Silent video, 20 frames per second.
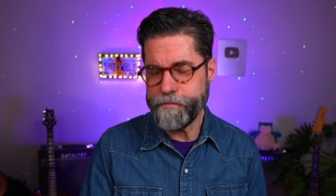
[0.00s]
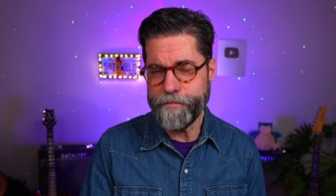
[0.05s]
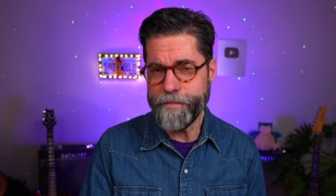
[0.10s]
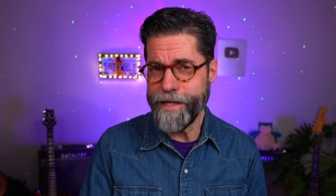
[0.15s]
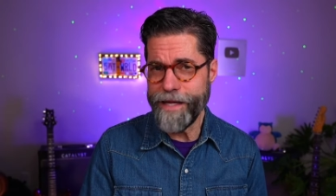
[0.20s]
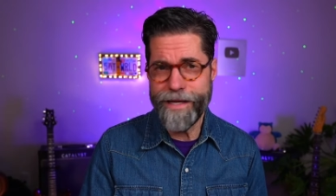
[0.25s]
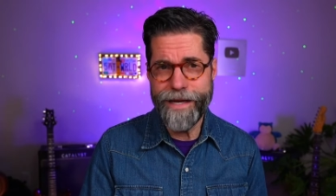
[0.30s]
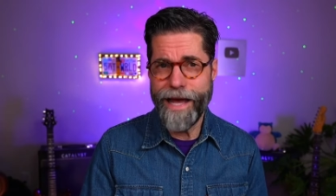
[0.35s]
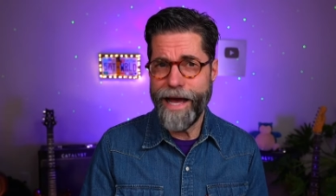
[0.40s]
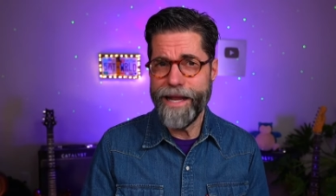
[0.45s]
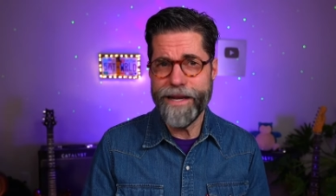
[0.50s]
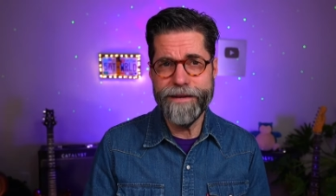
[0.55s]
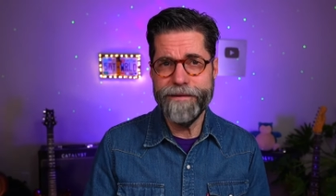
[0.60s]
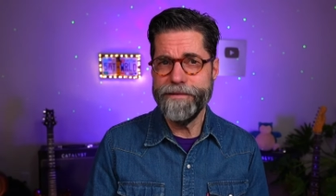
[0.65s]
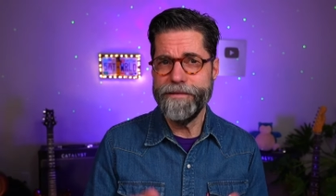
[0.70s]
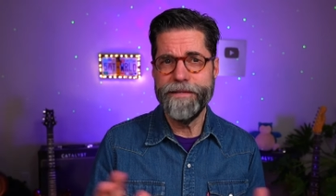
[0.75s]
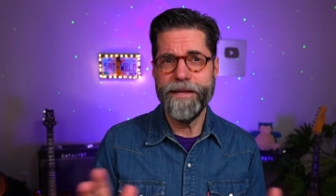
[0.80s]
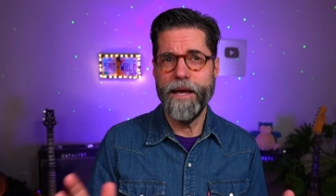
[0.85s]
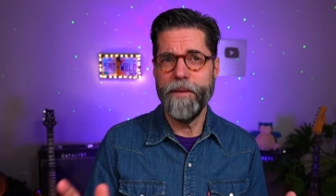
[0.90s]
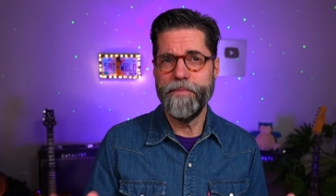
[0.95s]

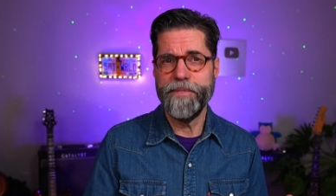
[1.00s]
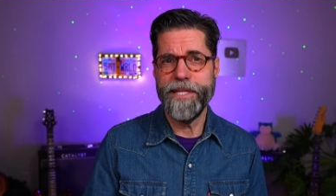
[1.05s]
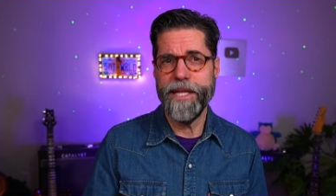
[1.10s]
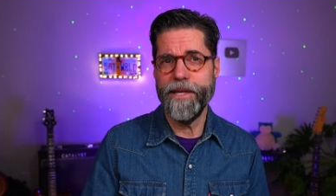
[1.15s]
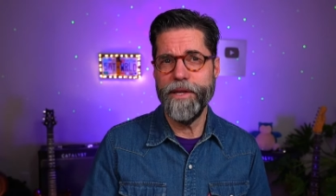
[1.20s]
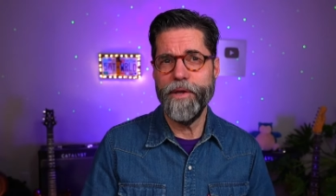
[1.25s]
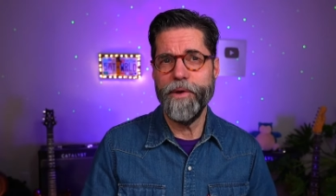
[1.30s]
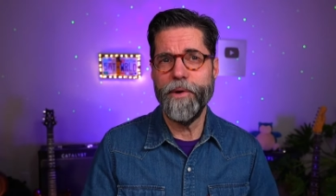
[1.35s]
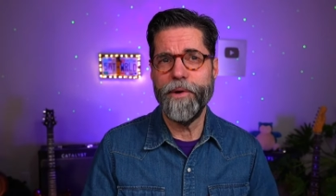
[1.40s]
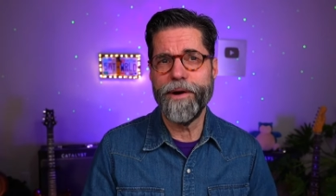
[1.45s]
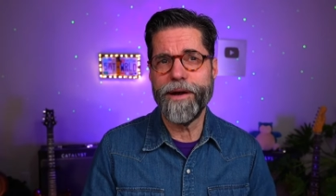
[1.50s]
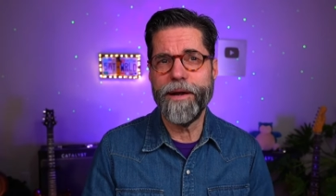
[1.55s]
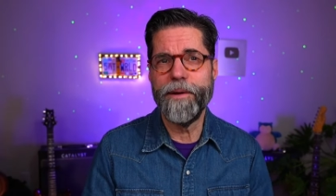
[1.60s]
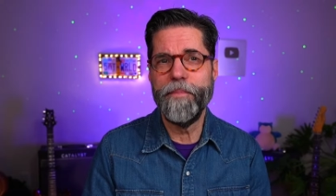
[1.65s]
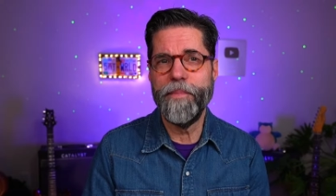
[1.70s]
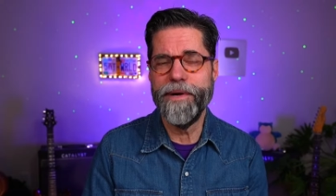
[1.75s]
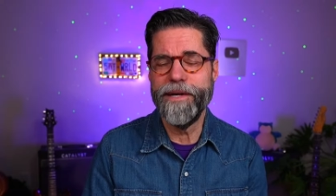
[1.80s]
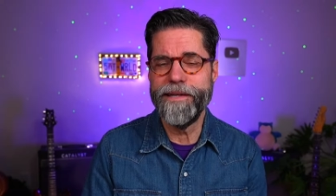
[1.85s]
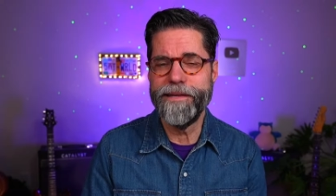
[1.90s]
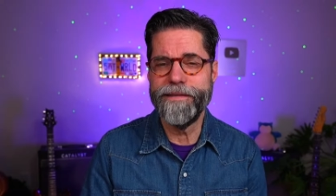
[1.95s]
Not to upstate New York,
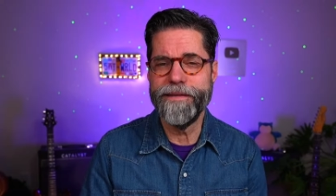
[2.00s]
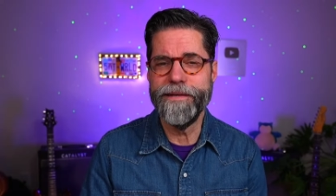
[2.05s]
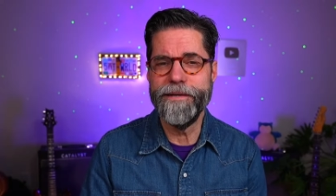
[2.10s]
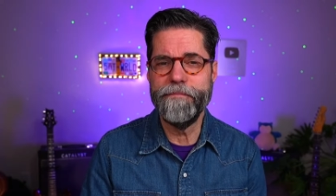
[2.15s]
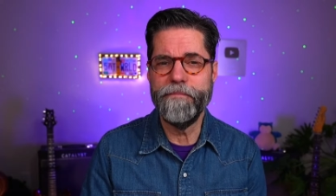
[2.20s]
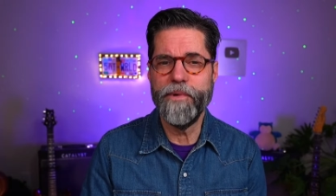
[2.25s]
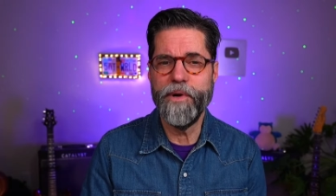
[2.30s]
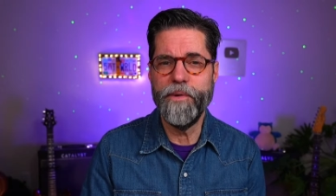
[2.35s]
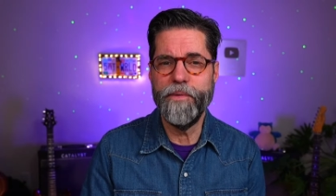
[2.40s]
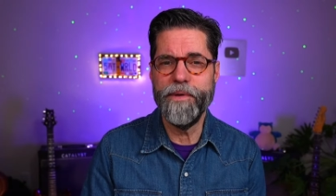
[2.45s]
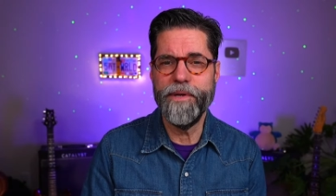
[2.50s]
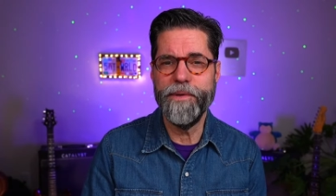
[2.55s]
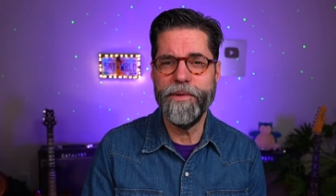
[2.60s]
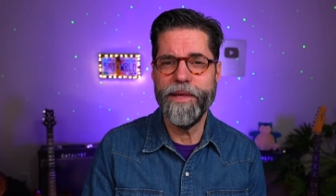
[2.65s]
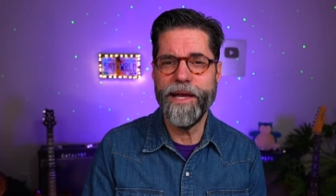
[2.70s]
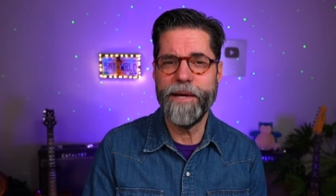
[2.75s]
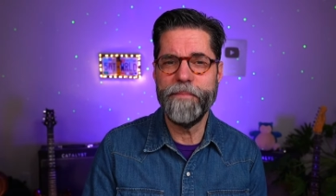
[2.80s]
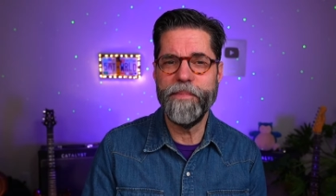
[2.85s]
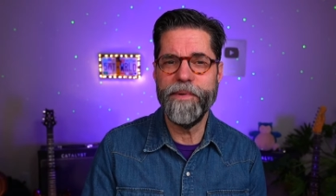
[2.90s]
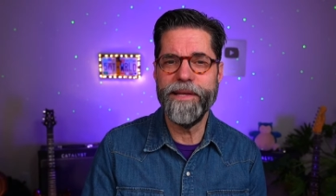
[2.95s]
but who would do
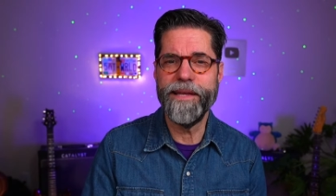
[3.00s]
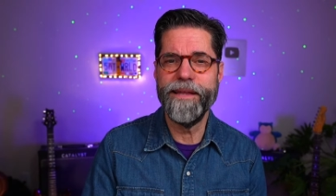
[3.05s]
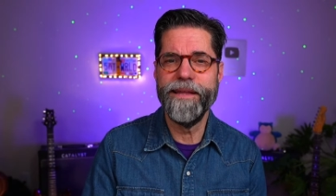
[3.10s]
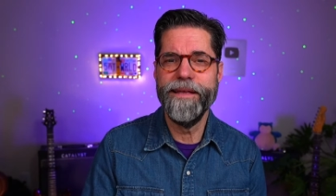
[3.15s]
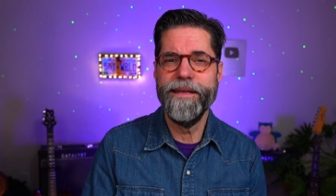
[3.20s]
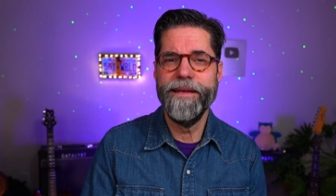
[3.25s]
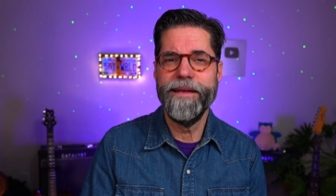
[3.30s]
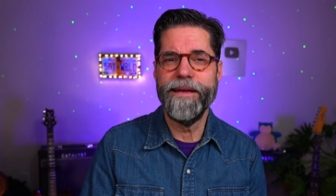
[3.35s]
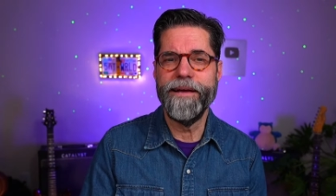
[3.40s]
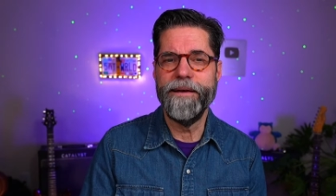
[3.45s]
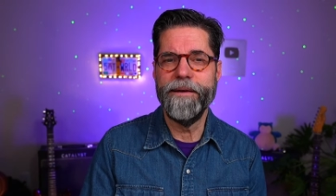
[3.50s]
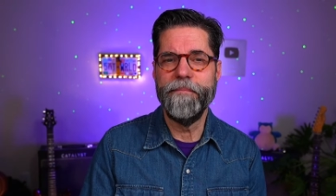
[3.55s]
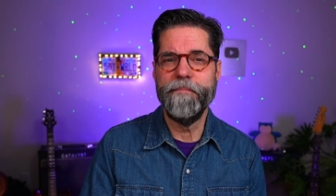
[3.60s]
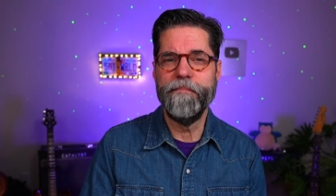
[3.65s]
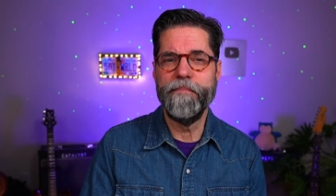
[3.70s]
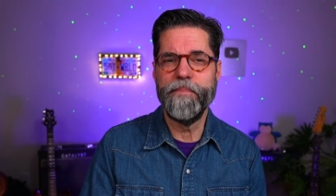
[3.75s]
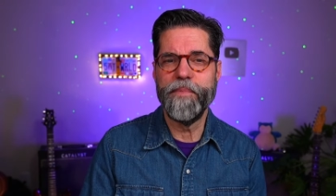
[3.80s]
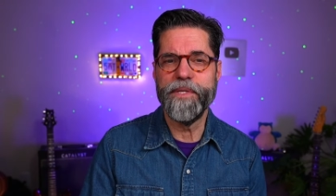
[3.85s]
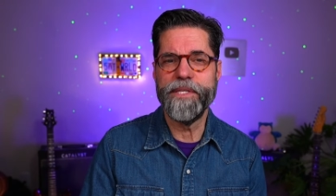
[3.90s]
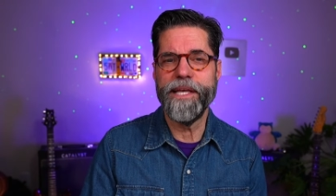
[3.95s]
that? But
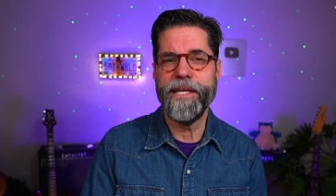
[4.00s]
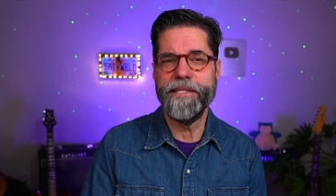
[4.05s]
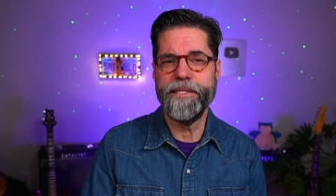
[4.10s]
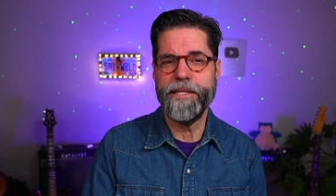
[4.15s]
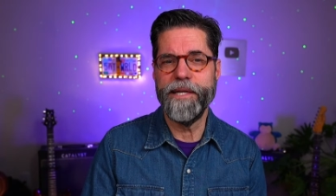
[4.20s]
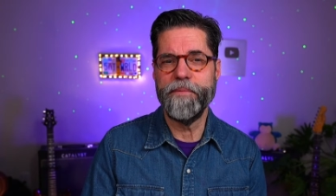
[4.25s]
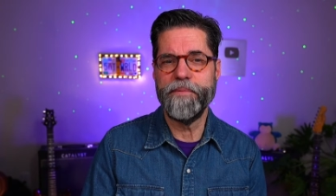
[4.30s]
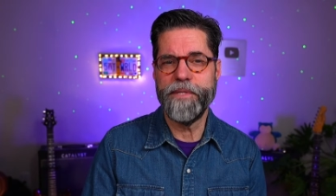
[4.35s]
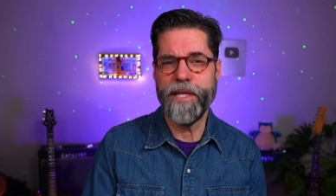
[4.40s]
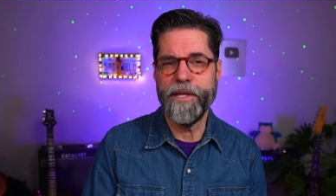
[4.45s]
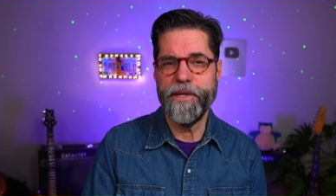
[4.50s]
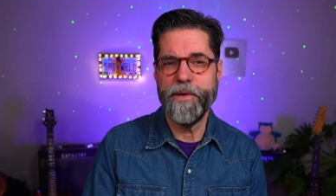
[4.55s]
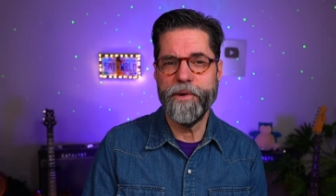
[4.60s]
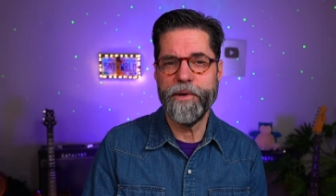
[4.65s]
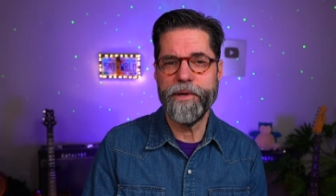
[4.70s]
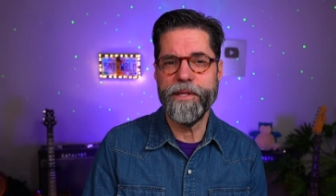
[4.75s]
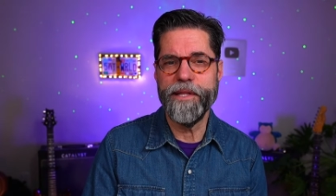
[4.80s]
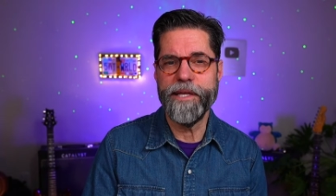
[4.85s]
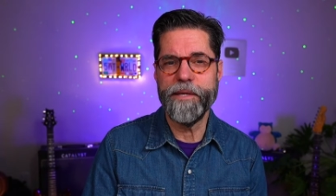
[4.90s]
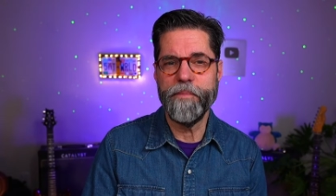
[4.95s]
besides an upstate New
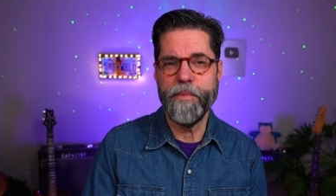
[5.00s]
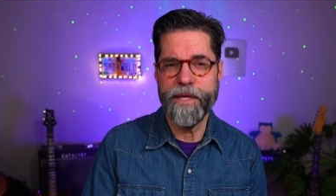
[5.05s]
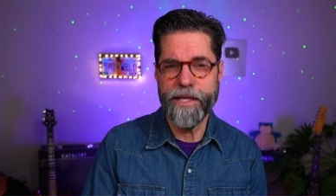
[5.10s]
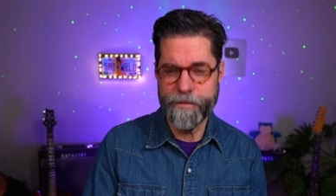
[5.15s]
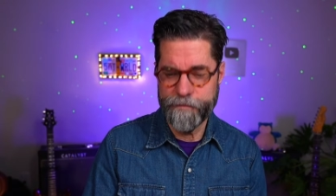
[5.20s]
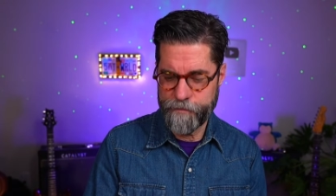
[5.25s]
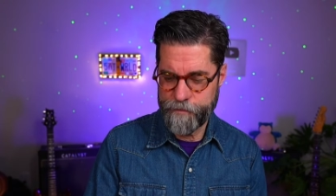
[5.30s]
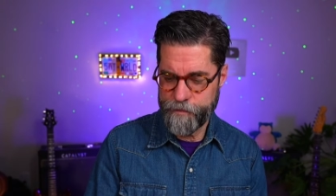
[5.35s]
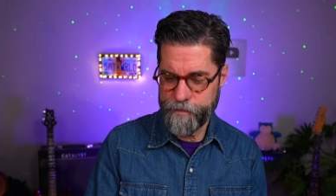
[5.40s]
Yorker like me.